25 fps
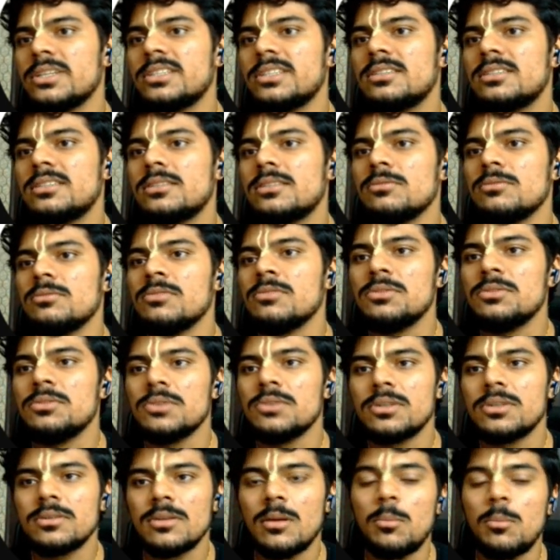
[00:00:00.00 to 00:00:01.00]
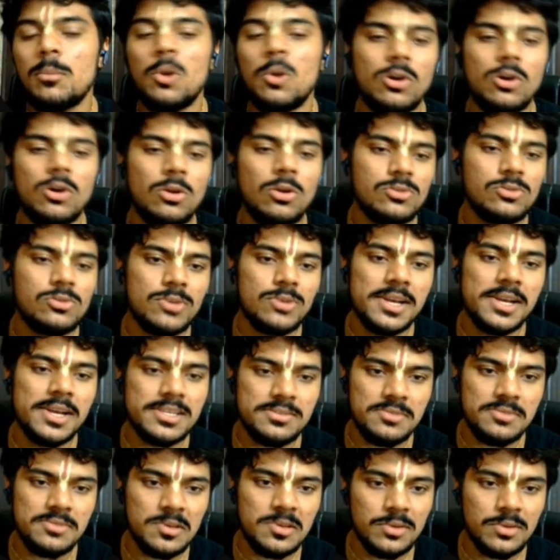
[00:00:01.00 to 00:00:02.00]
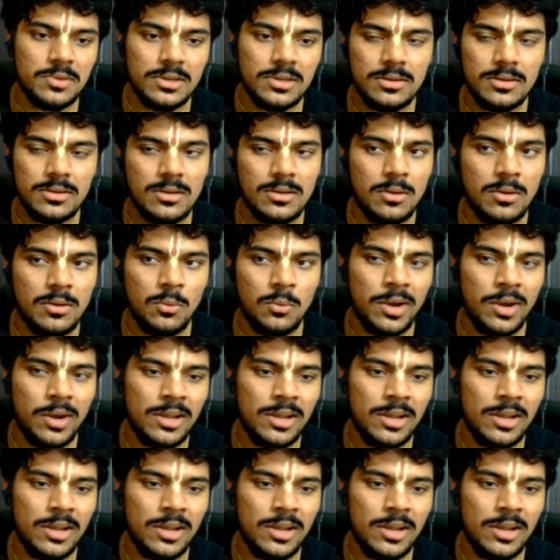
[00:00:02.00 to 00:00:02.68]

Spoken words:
So it's V1, or also has V1.